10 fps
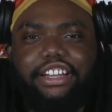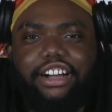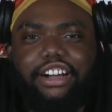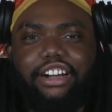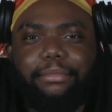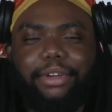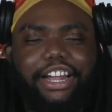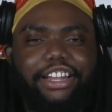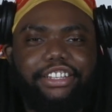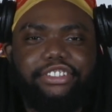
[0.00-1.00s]
And
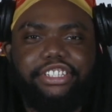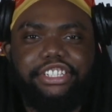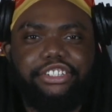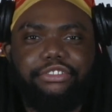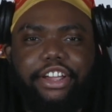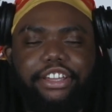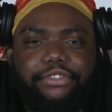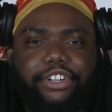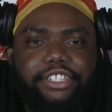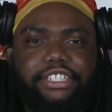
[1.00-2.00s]
I usually just write
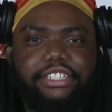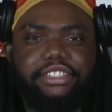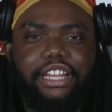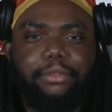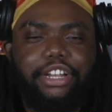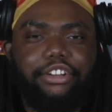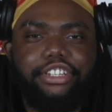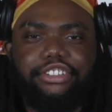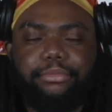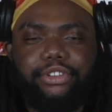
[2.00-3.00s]
verses like without
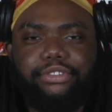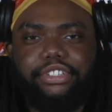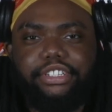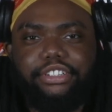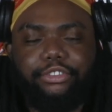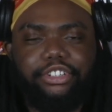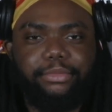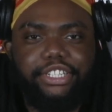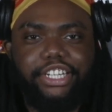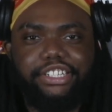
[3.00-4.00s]
instrumentals or
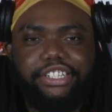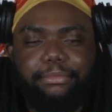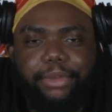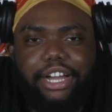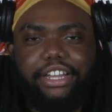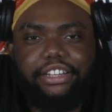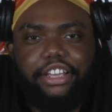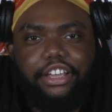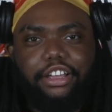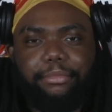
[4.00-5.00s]
instrumentation in mind,
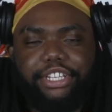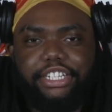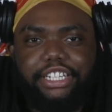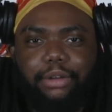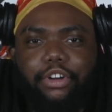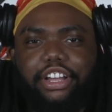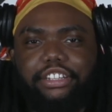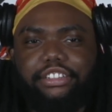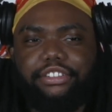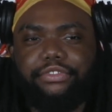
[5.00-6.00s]
because I want
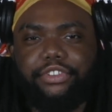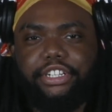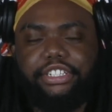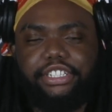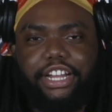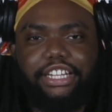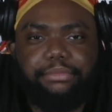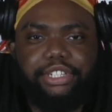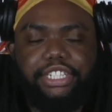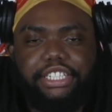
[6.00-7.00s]
the verse not to
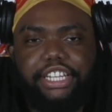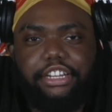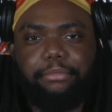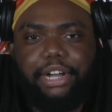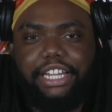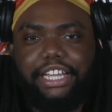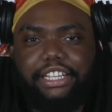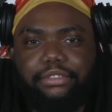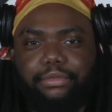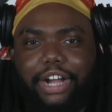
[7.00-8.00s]
be dictated by like
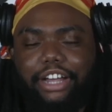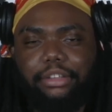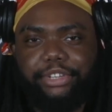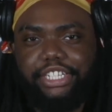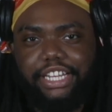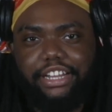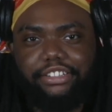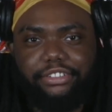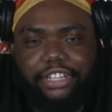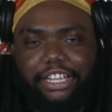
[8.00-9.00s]
how the beat sounds
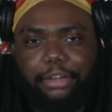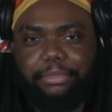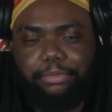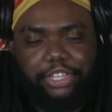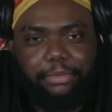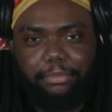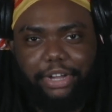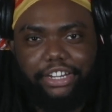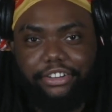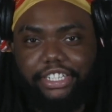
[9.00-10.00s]
or like a BPM in
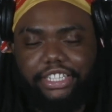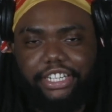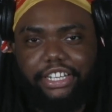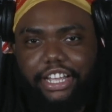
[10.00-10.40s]
mind or anything.